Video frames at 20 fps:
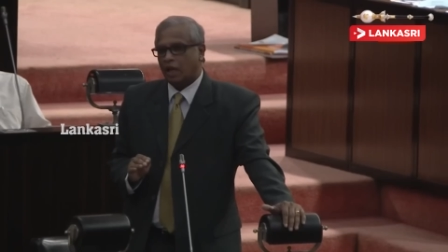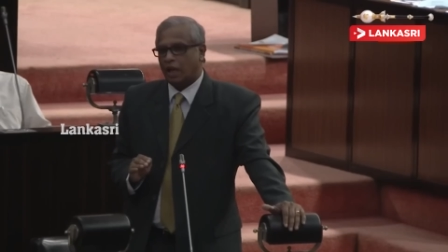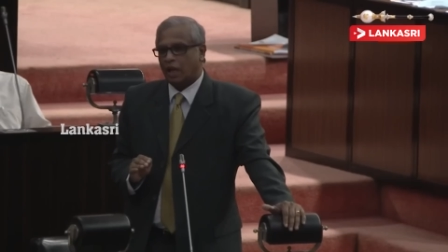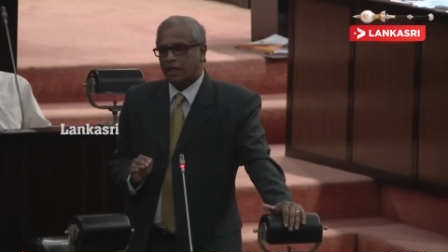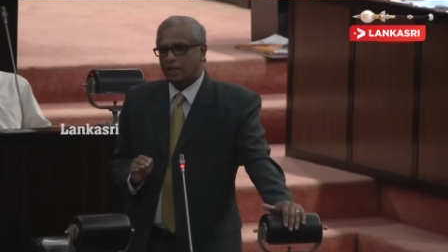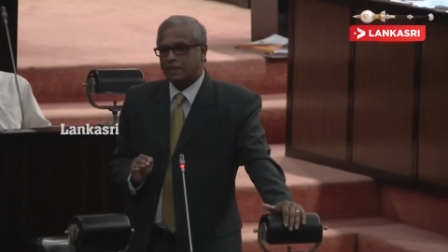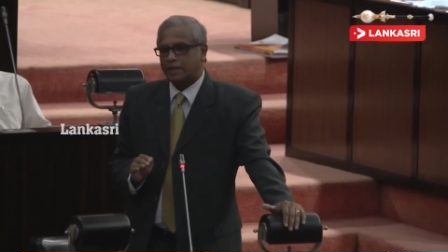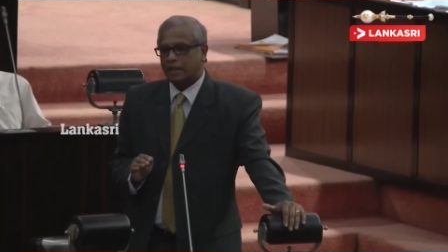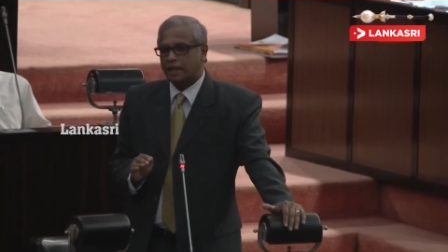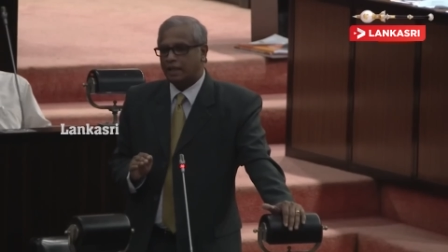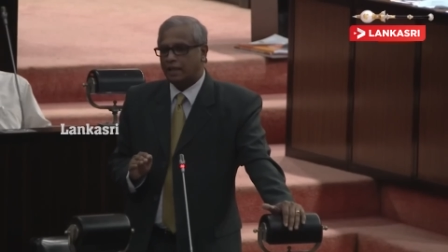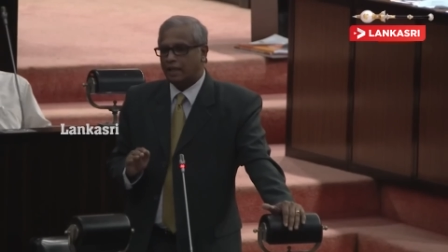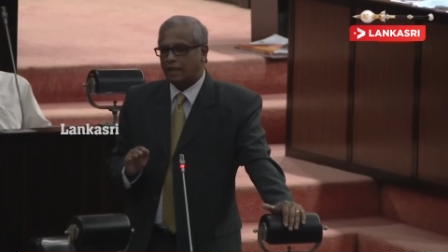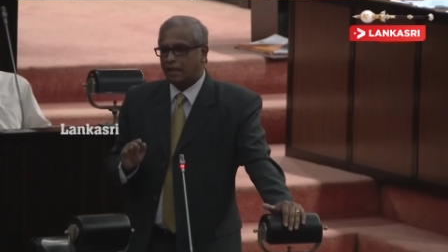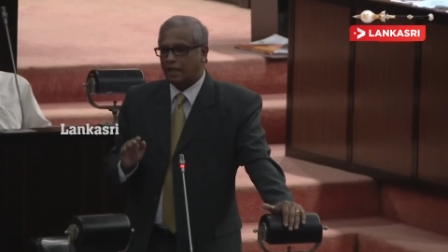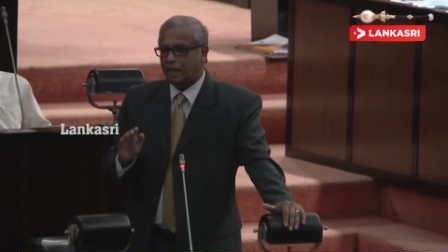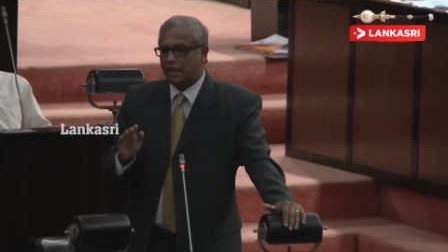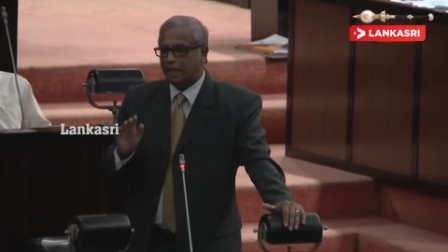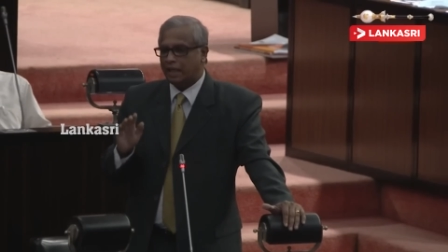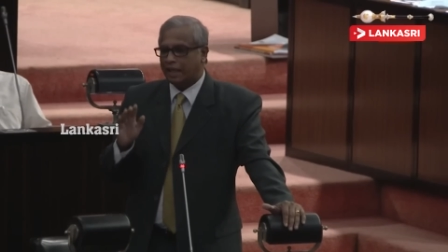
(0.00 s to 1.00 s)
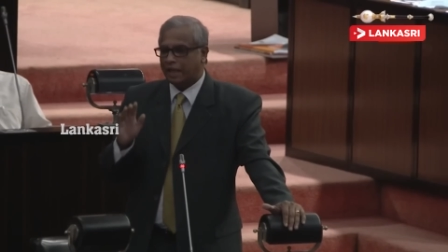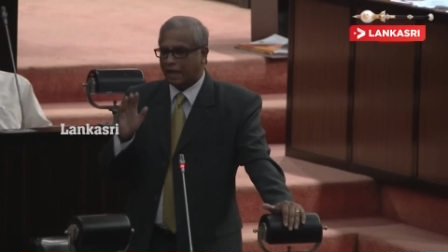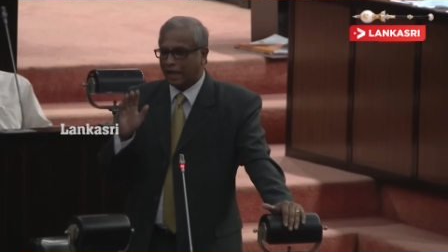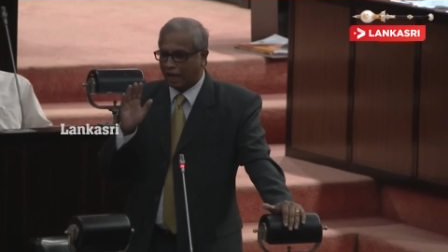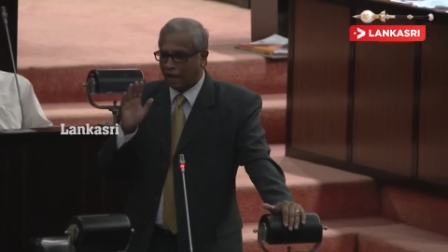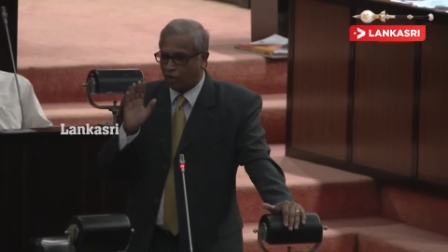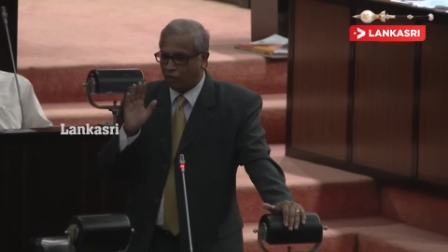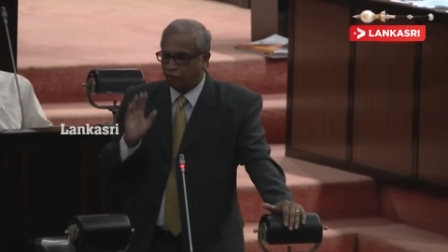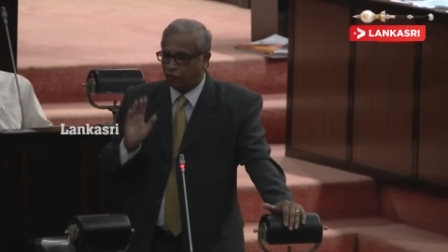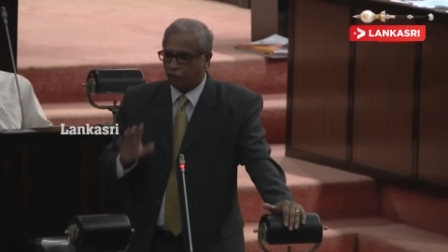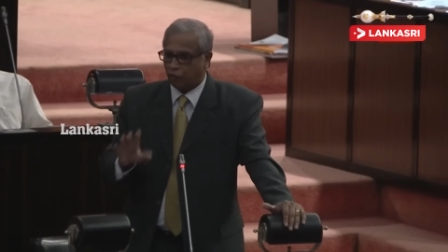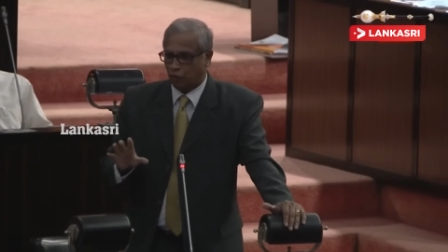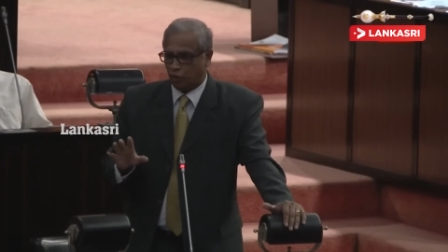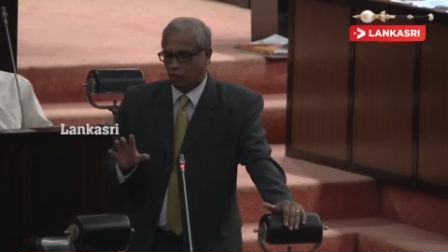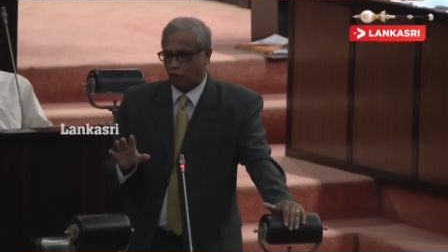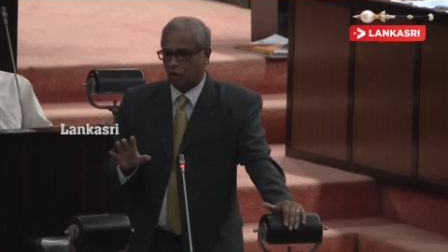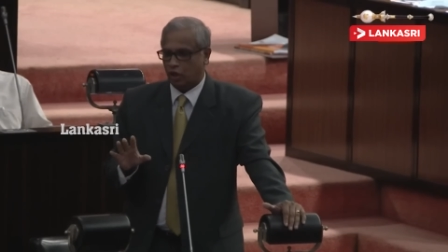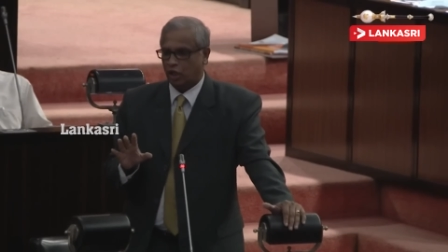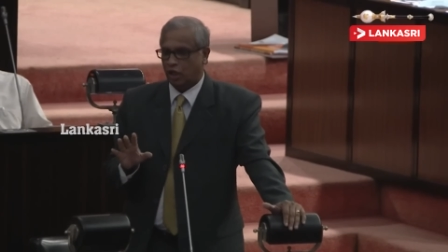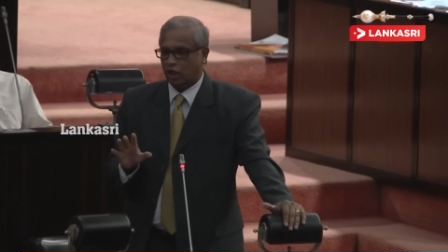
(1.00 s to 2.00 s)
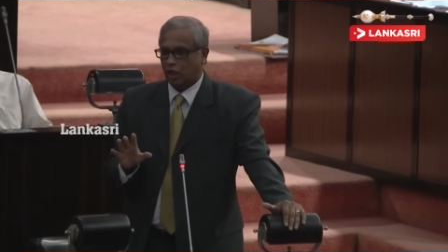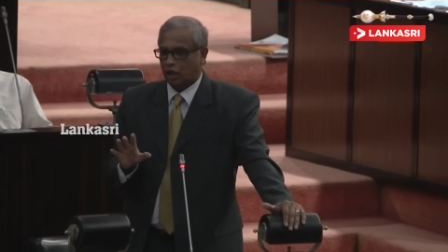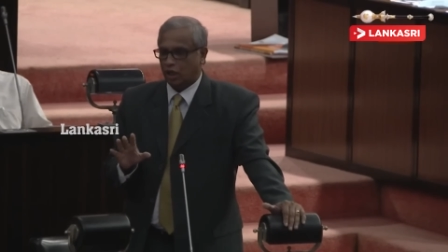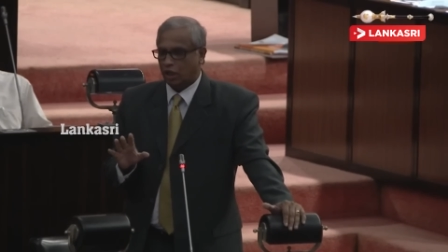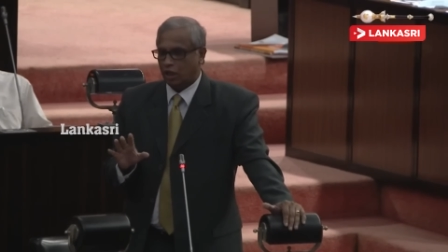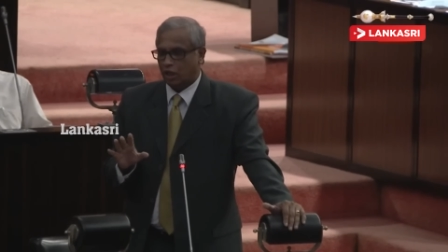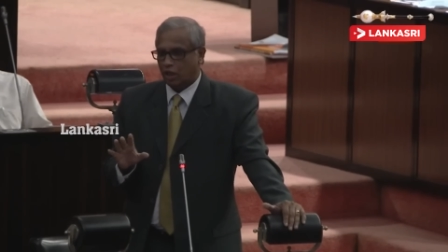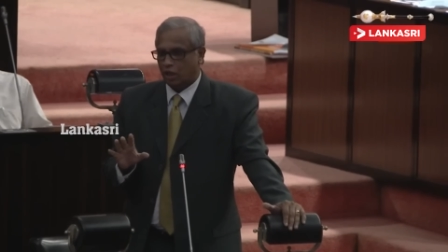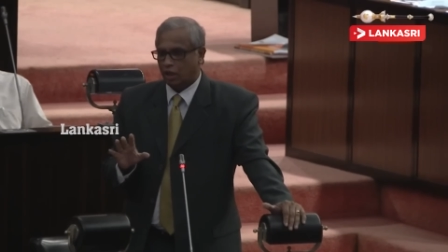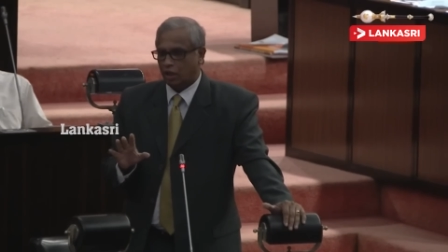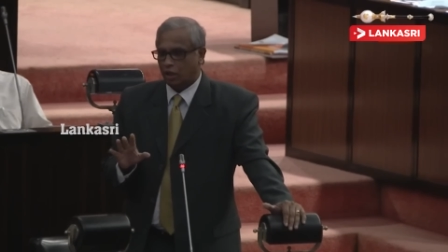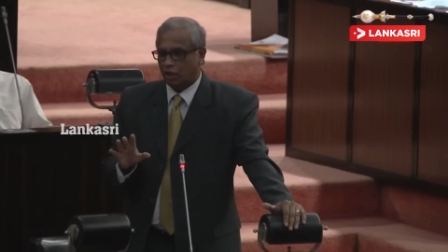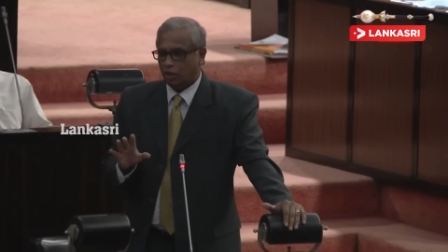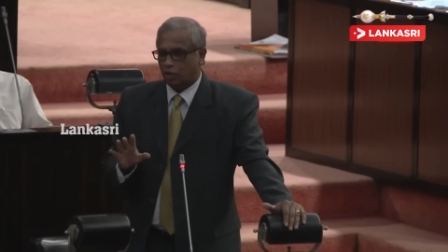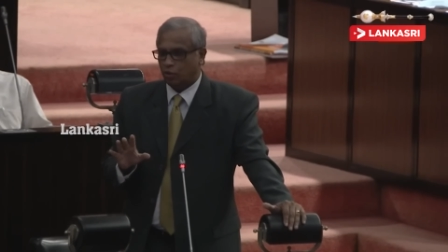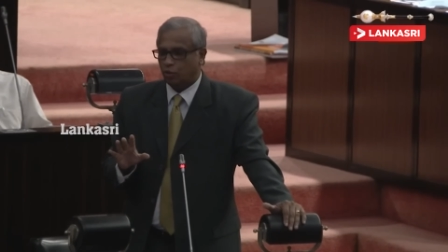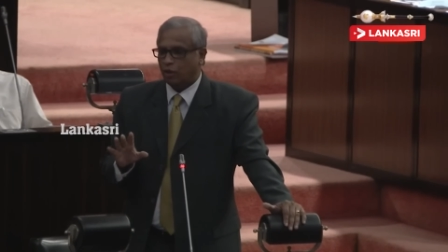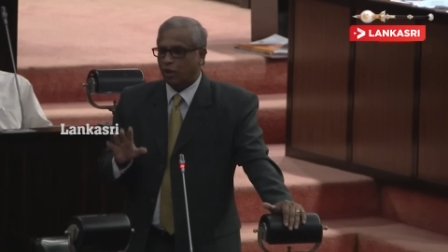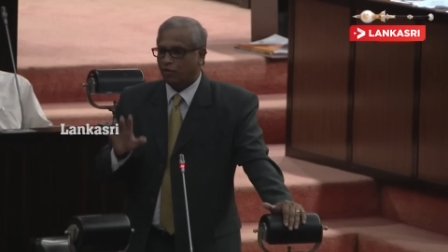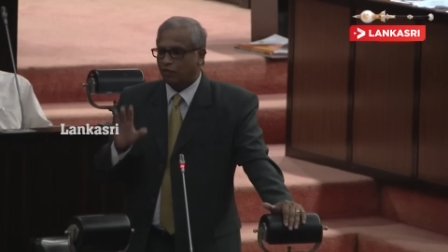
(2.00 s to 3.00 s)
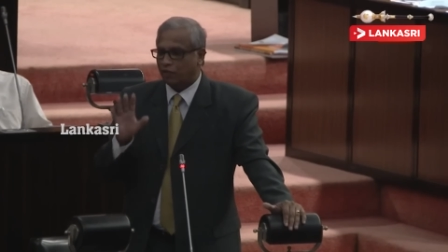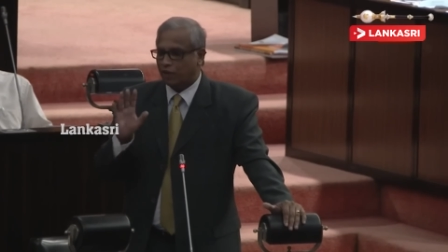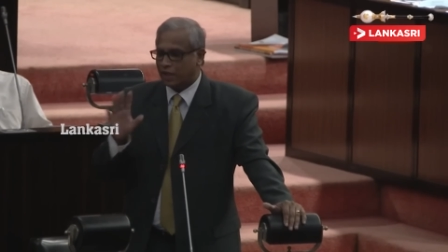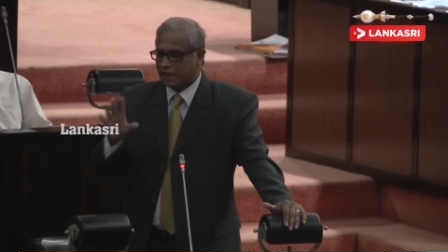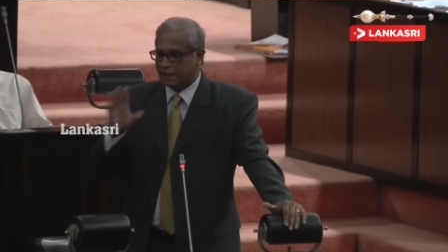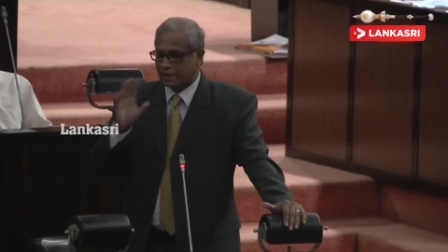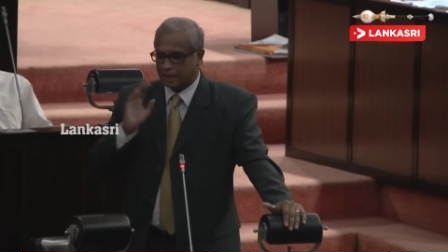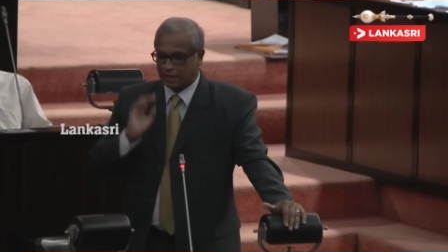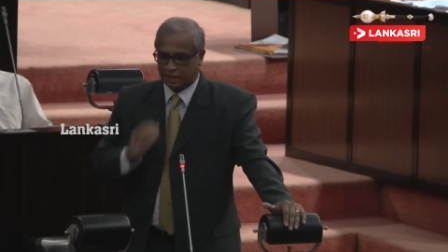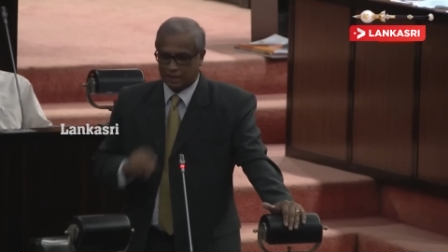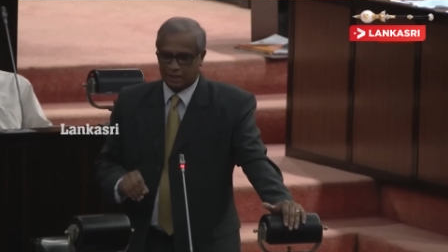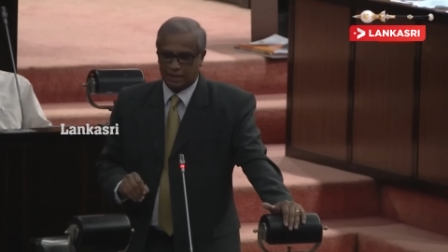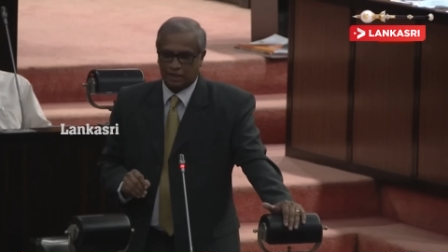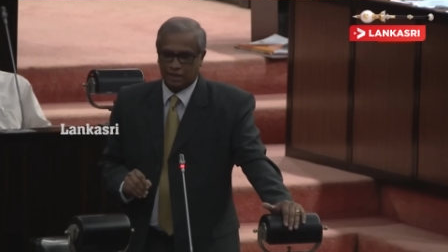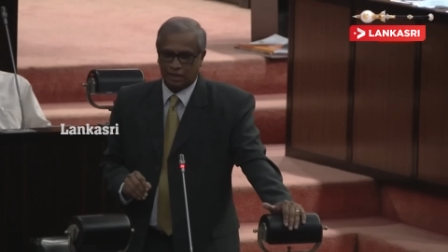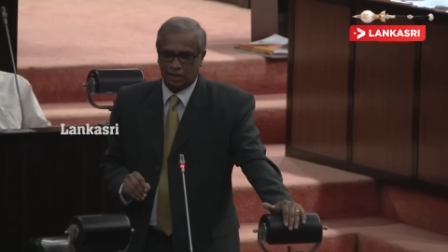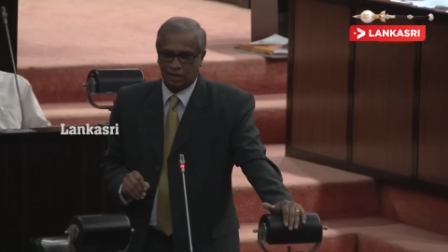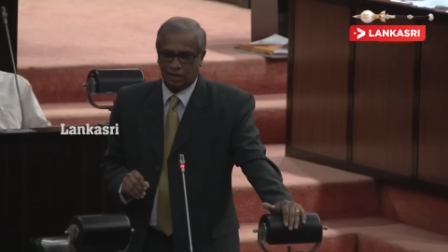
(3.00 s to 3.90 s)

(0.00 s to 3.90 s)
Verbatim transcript: are generally careful to give reasons,